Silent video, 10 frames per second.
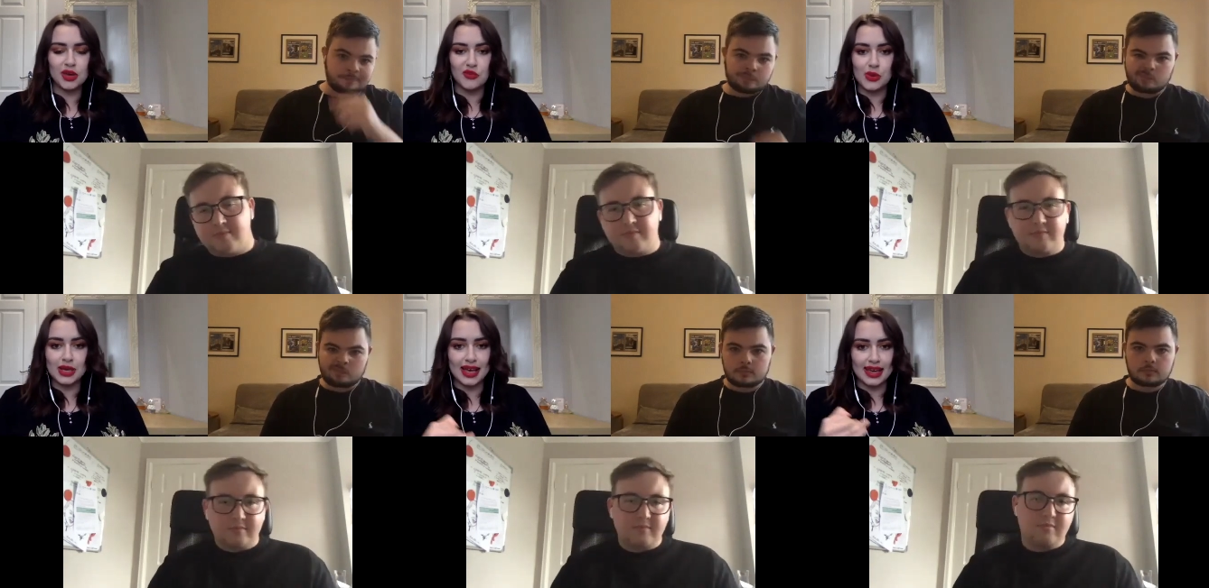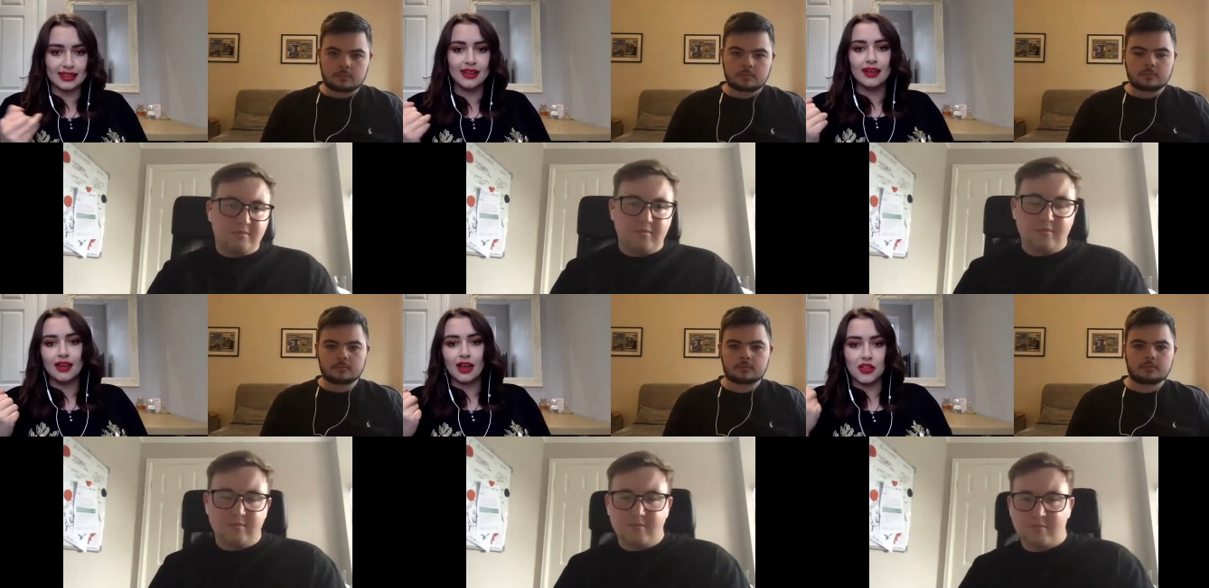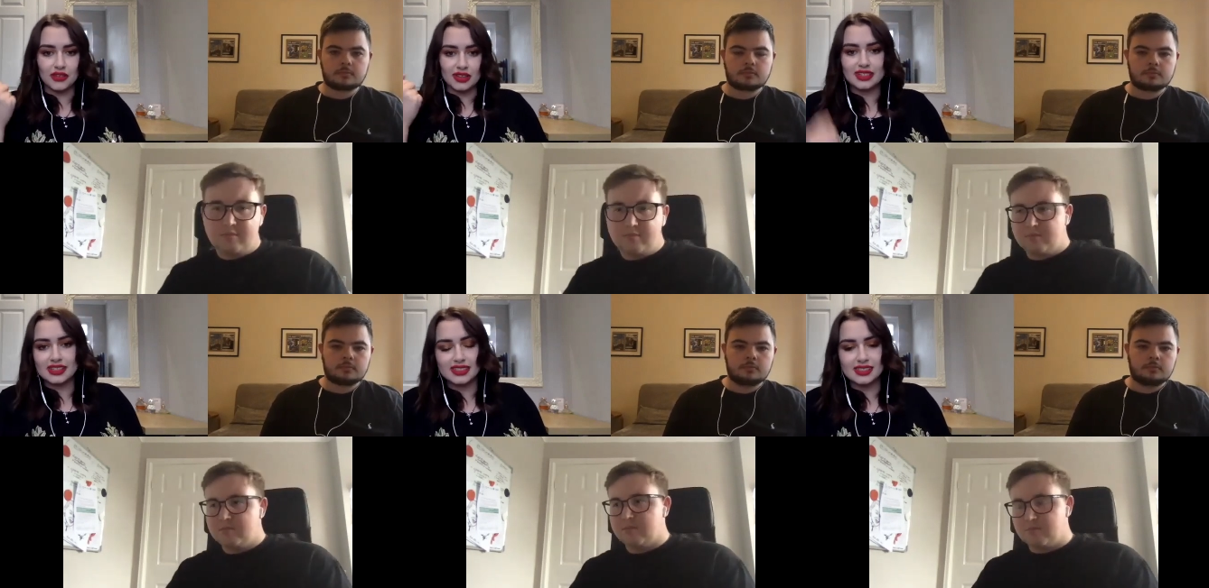Speaker 1: if we get in another
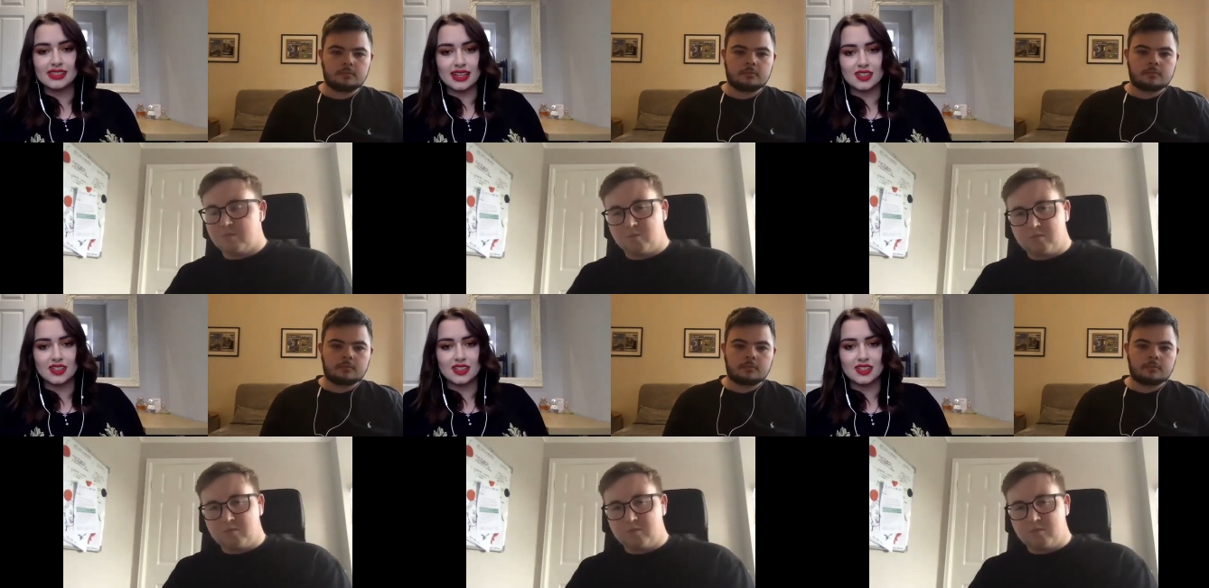decent centre